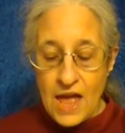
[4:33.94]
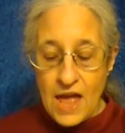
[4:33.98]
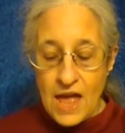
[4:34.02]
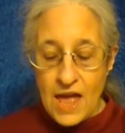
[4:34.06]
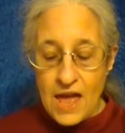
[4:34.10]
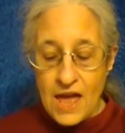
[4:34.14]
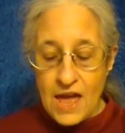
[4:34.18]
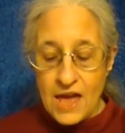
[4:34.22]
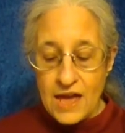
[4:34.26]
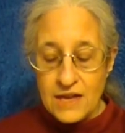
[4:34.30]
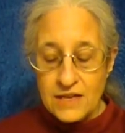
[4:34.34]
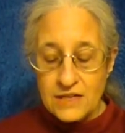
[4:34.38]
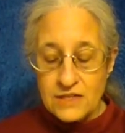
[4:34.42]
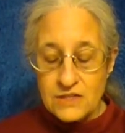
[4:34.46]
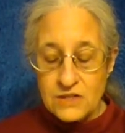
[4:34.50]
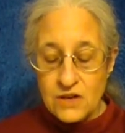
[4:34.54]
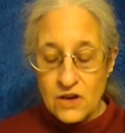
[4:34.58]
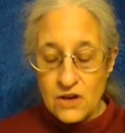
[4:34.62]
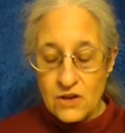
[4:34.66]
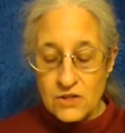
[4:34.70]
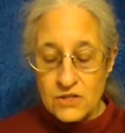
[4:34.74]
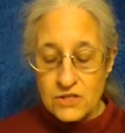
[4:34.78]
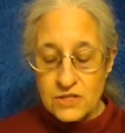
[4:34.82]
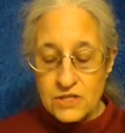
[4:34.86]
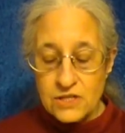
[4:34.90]
and
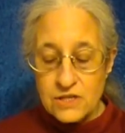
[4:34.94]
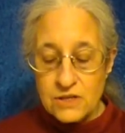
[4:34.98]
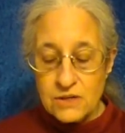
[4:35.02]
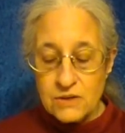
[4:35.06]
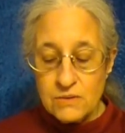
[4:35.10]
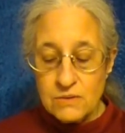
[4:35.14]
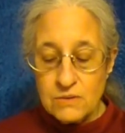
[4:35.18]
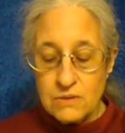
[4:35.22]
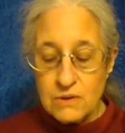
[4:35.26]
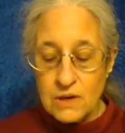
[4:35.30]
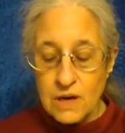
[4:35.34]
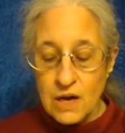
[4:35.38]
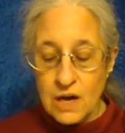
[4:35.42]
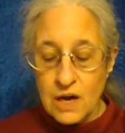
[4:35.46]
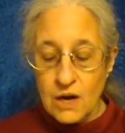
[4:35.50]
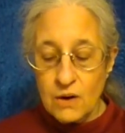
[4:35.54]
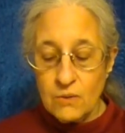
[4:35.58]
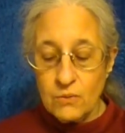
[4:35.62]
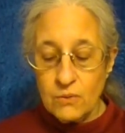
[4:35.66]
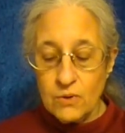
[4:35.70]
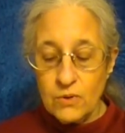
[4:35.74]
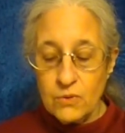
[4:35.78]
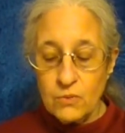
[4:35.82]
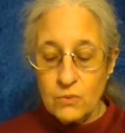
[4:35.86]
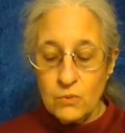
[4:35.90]
also uh,
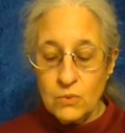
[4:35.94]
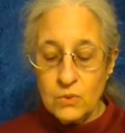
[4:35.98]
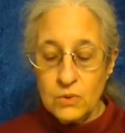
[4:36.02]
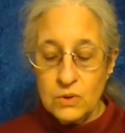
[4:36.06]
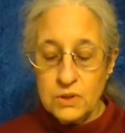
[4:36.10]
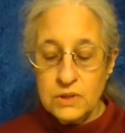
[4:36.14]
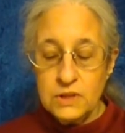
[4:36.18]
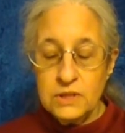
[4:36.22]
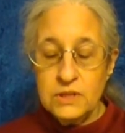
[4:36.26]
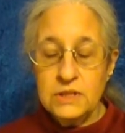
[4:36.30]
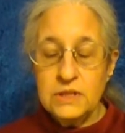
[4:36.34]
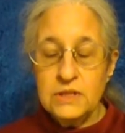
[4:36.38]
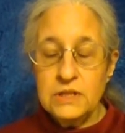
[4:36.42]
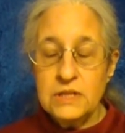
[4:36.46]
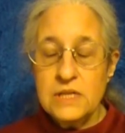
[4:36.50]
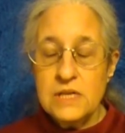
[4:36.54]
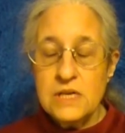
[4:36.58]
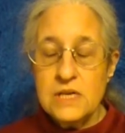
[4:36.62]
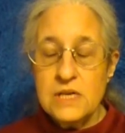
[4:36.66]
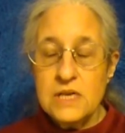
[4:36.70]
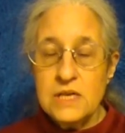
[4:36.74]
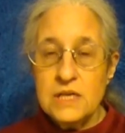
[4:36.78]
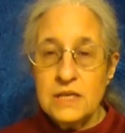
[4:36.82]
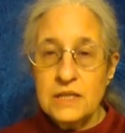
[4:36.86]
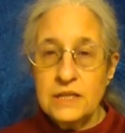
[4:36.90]
with one
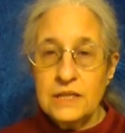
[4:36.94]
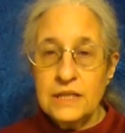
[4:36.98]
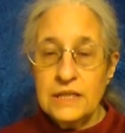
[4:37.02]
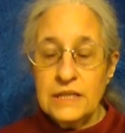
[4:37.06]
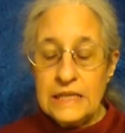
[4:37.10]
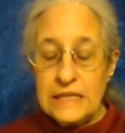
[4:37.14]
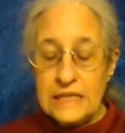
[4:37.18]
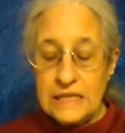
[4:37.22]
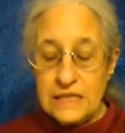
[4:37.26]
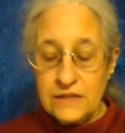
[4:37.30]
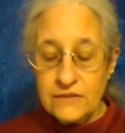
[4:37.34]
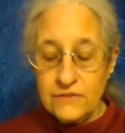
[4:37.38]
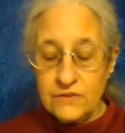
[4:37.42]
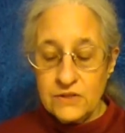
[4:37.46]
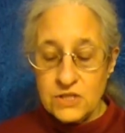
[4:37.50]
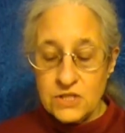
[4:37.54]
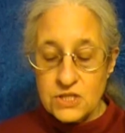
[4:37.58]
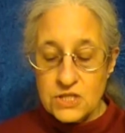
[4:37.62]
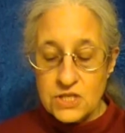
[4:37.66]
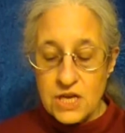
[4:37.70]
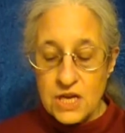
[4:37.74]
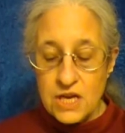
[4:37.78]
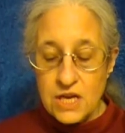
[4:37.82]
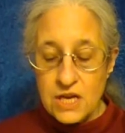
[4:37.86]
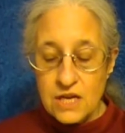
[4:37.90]
link of a
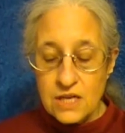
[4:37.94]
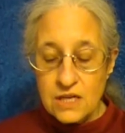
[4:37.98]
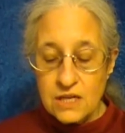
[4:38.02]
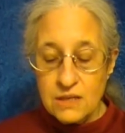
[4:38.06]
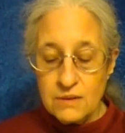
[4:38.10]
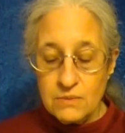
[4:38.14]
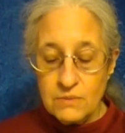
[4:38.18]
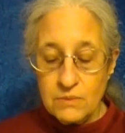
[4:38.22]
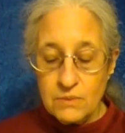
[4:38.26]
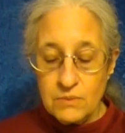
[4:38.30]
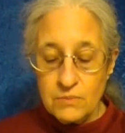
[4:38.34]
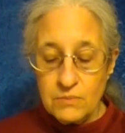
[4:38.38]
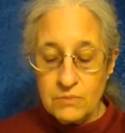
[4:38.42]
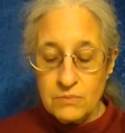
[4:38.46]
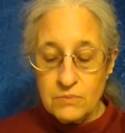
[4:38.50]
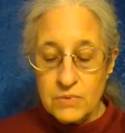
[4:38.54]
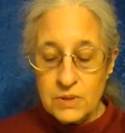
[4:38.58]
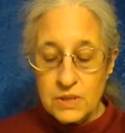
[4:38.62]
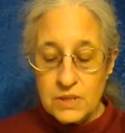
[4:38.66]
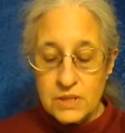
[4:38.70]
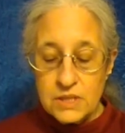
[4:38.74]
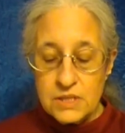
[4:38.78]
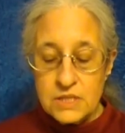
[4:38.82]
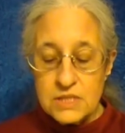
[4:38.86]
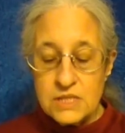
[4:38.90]
chain,
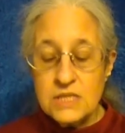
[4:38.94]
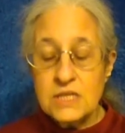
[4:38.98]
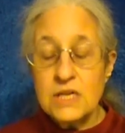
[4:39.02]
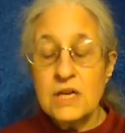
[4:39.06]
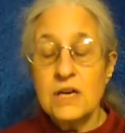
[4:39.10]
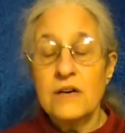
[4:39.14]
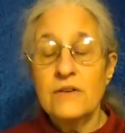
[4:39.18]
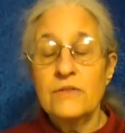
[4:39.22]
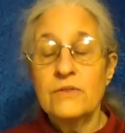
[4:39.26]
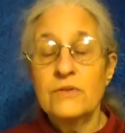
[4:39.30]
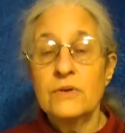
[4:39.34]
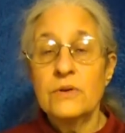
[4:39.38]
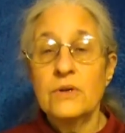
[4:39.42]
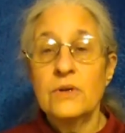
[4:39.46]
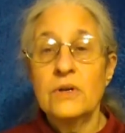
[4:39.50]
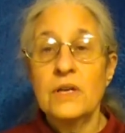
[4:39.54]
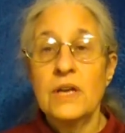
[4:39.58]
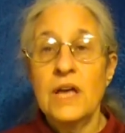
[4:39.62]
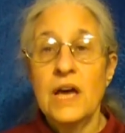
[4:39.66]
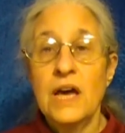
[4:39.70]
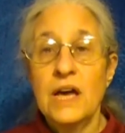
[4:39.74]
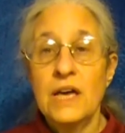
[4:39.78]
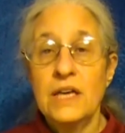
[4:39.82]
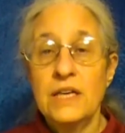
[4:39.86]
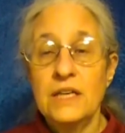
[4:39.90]

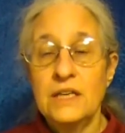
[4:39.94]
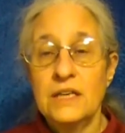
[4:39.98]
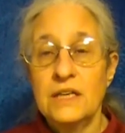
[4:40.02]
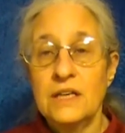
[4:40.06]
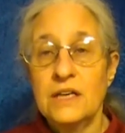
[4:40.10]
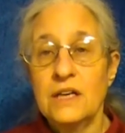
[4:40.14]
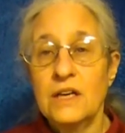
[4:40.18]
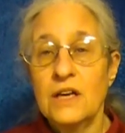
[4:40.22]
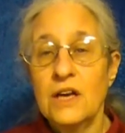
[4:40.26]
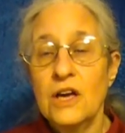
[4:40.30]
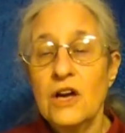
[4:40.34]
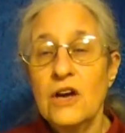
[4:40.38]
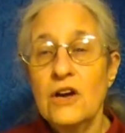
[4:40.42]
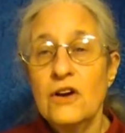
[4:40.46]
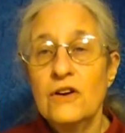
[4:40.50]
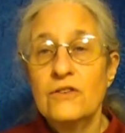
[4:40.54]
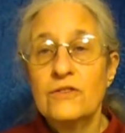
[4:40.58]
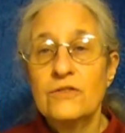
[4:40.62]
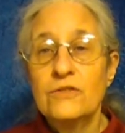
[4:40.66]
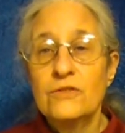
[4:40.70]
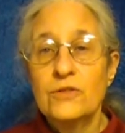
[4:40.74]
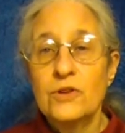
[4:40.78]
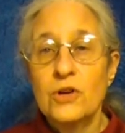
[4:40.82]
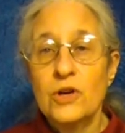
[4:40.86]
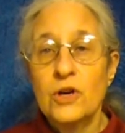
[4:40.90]
mitzavronayich,
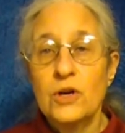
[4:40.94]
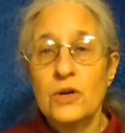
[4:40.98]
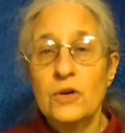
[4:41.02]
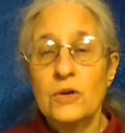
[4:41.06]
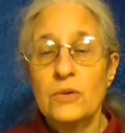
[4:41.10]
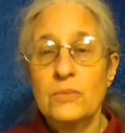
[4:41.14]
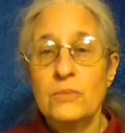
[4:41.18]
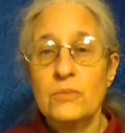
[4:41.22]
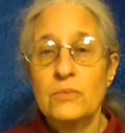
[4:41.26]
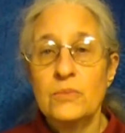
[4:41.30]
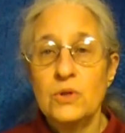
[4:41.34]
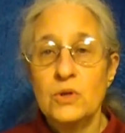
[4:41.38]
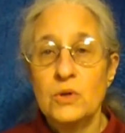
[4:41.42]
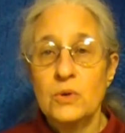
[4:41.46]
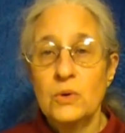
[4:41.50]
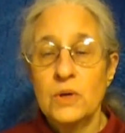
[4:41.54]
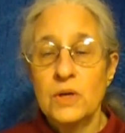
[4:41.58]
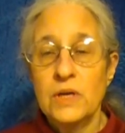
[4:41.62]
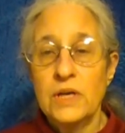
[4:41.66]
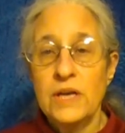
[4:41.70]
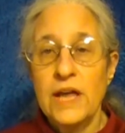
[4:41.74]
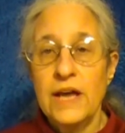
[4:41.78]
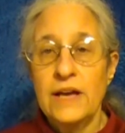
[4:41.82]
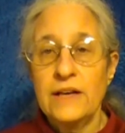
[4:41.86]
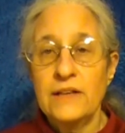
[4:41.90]
from
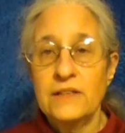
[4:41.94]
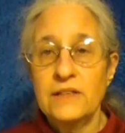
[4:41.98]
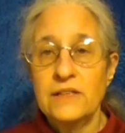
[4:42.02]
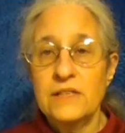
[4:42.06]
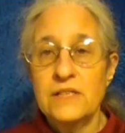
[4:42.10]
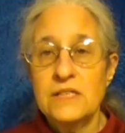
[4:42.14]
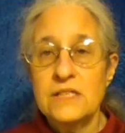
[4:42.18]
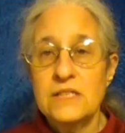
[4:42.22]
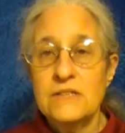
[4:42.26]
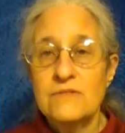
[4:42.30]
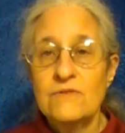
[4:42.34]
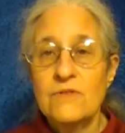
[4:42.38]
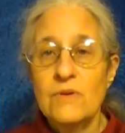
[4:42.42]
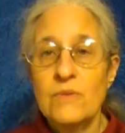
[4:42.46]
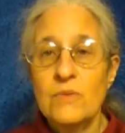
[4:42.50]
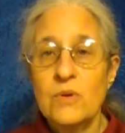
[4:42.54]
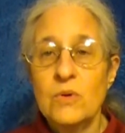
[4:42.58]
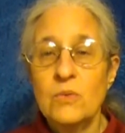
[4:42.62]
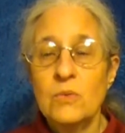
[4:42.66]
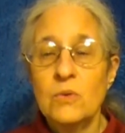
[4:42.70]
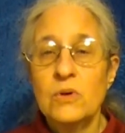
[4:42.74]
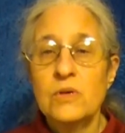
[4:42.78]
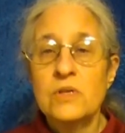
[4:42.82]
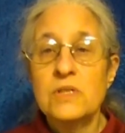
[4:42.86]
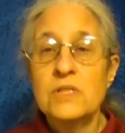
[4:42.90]
your necklace, from
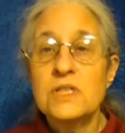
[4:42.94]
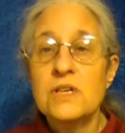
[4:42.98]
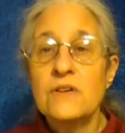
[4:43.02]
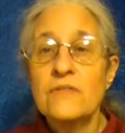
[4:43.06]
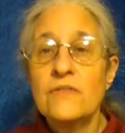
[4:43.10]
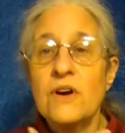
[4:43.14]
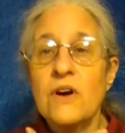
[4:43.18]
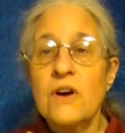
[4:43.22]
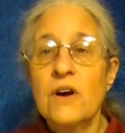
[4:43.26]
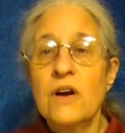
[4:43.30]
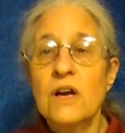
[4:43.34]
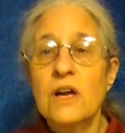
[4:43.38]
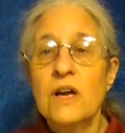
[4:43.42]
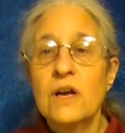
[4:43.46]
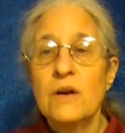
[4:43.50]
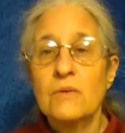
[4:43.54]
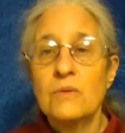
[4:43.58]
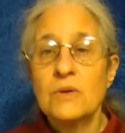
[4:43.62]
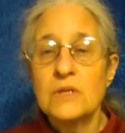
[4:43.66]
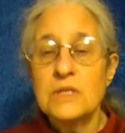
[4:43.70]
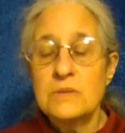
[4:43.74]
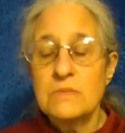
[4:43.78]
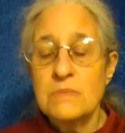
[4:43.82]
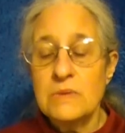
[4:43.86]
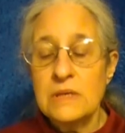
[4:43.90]
the word savar,
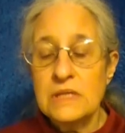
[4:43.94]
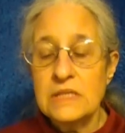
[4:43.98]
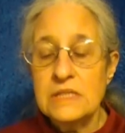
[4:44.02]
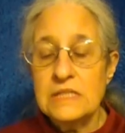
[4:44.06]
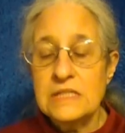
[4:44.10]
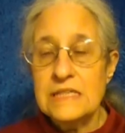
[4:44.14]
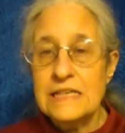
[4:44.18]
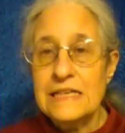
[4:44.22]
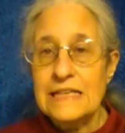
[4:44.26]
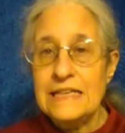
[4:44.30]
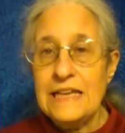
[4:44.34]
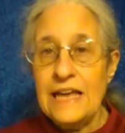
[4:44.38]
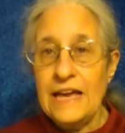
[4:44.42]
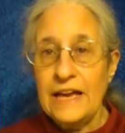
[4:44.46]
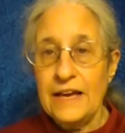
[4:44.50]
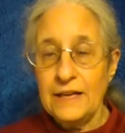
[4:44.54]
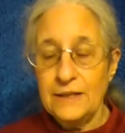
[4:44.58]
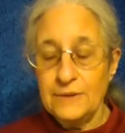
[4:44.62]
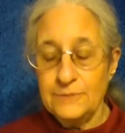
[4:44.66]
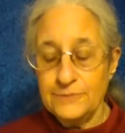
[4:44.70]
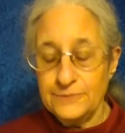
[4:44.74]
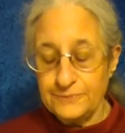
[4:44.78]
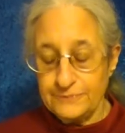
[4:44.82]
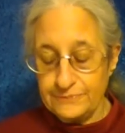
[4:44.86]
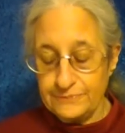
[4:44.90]
which means neck.